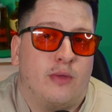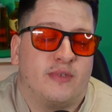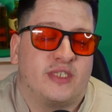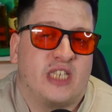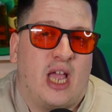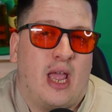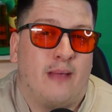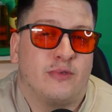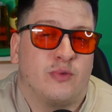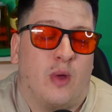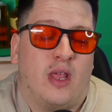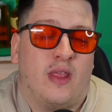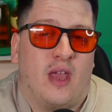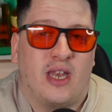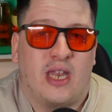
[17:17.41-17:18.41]
There was times
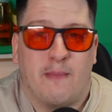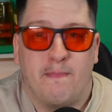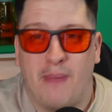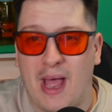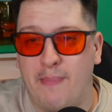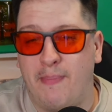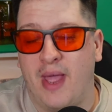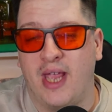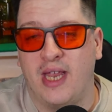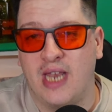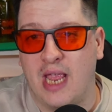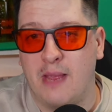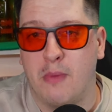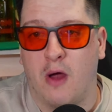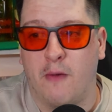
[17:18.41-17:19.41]
where they had Mbappe,
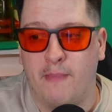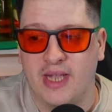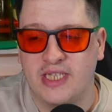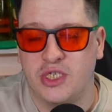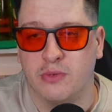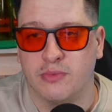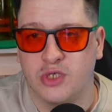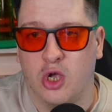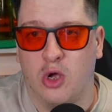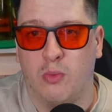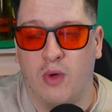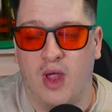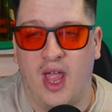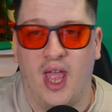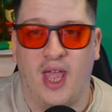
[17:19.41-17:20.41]
Neymar, and Messi up top
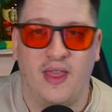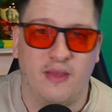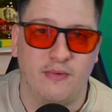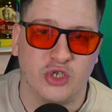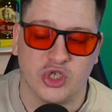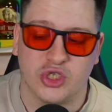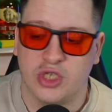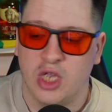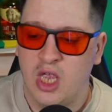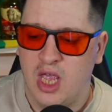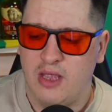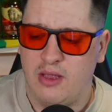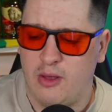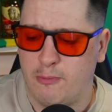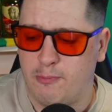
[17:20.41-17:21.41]
where they were just,
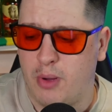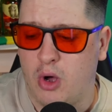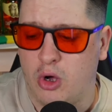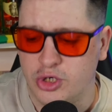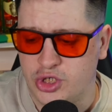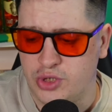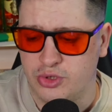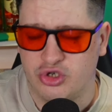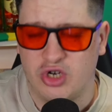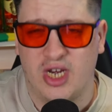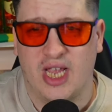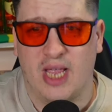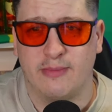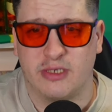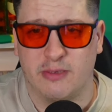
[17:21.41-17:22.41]
you had Poch who was trying
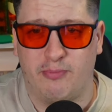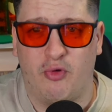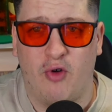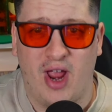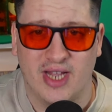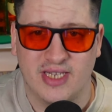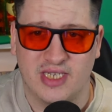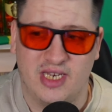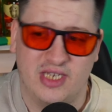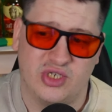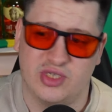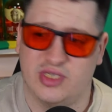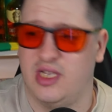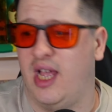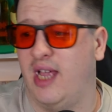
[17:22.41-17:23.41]
to get him to press, and it's
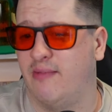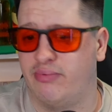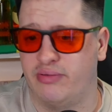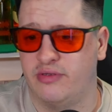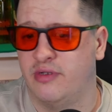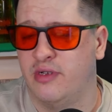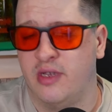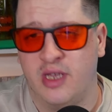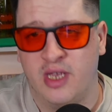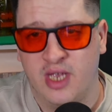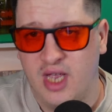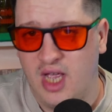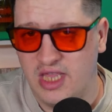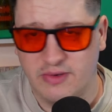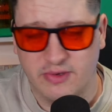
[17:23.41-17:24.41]
just like,
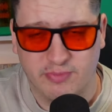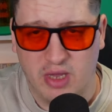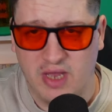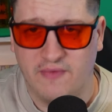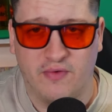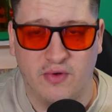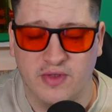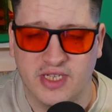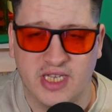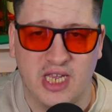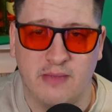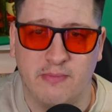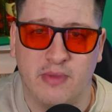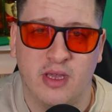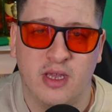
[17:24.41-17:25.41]
and he was playing through the
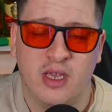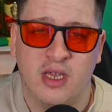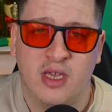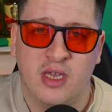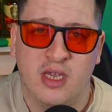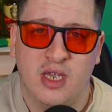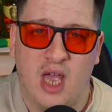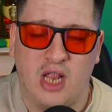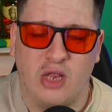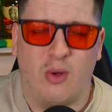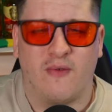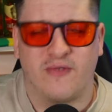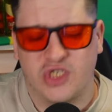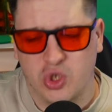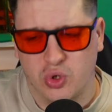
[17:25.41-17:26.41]
team. And you
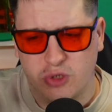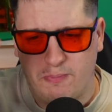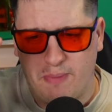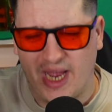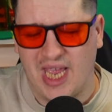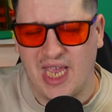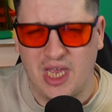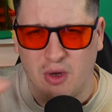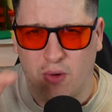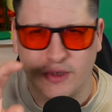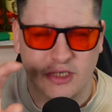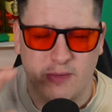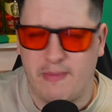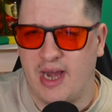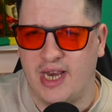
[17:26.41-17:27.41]
have such big egos
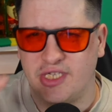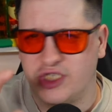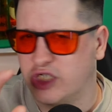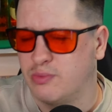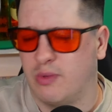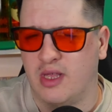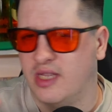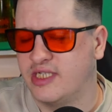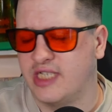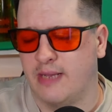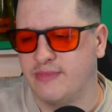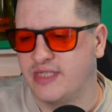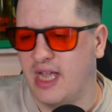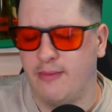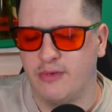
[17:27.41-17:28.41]
to manage as well at the
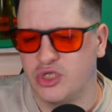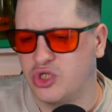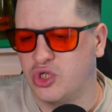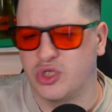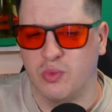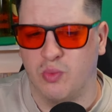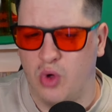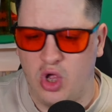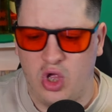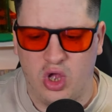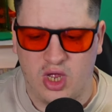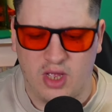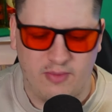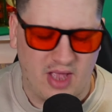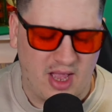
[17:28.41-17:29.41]
same time. It just doesn't
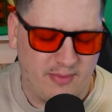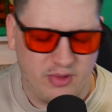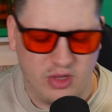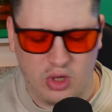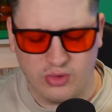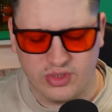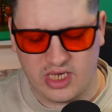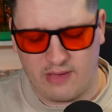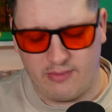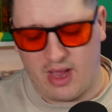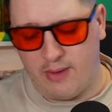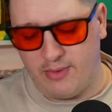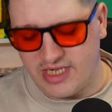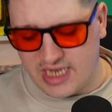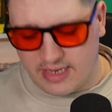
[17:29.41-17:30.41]
work. I mean, it happened loads. I mean,
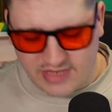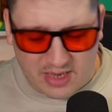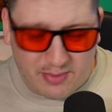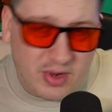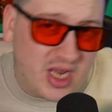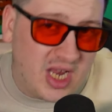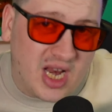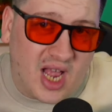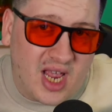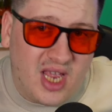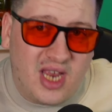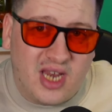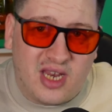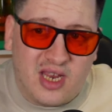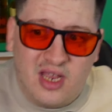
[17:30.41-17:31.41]
how many times it happened at
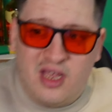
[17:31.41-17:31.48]
United?